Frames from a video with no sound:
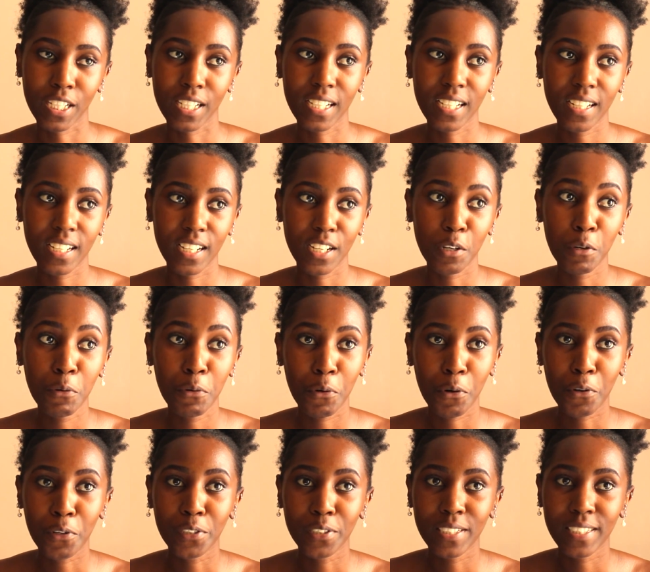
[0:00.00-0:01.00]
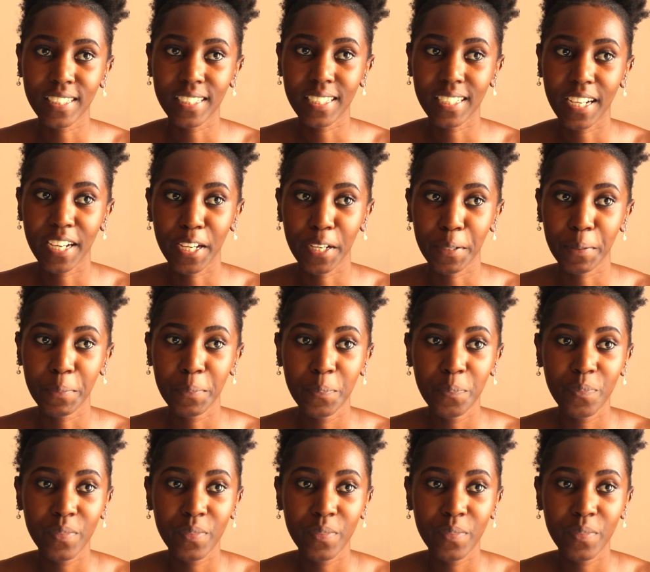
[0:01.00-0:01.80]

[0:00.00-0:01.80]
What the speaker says: incur all the time,